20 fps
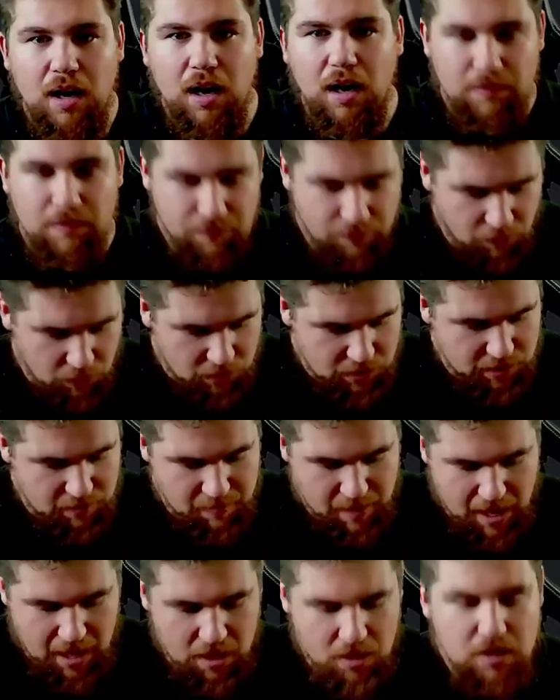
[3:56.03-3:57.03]
for some
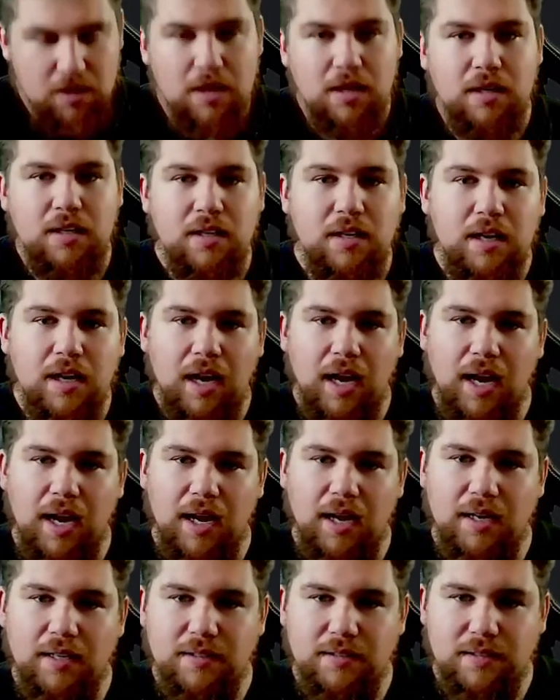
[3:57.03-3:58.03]
ELK
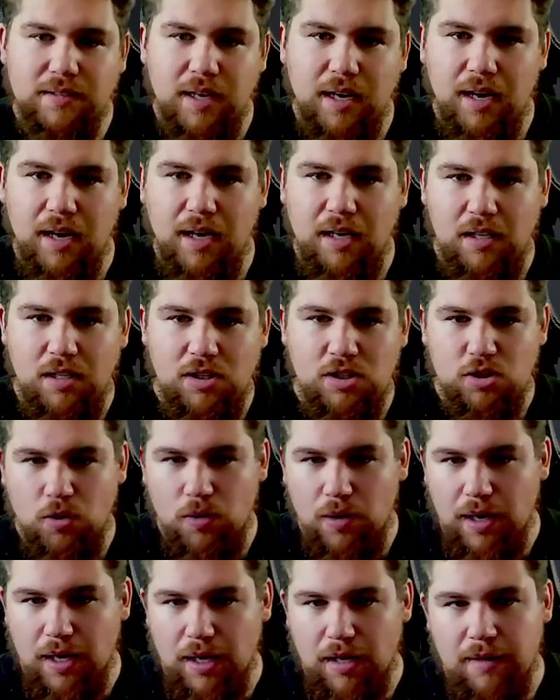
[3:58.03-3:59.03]
and
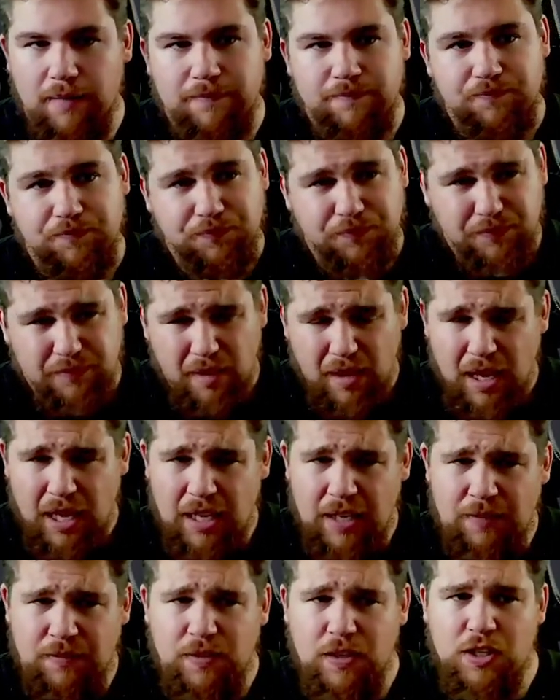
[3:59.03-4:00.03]
enjoy,
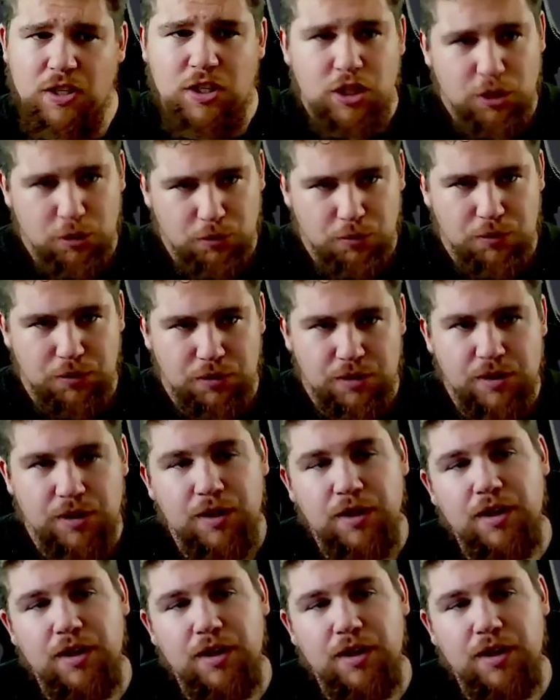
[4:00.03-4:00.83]
if you choose.